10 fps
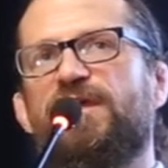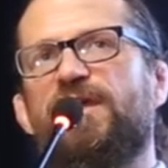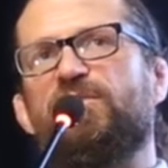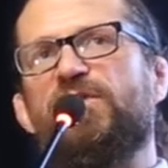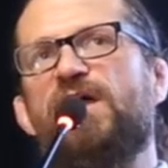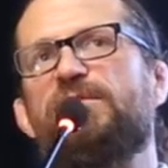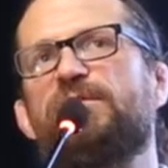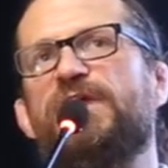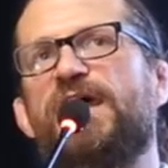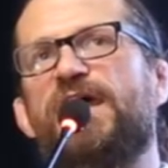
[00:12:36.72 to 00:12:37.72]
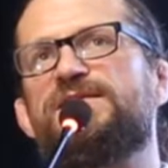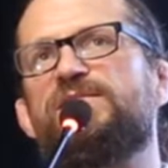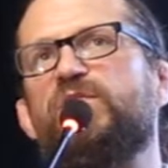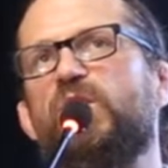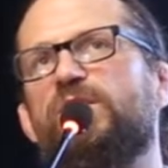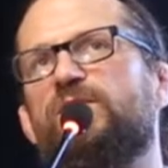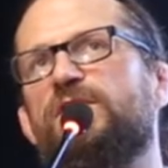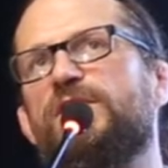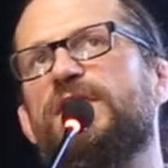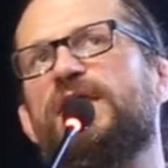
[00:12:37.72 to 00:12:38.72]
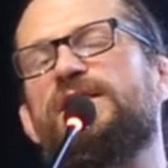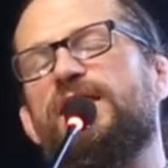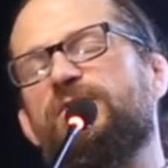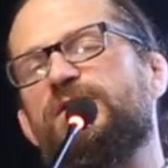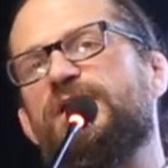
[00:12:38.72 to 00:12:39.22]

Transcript: And probably as important, we're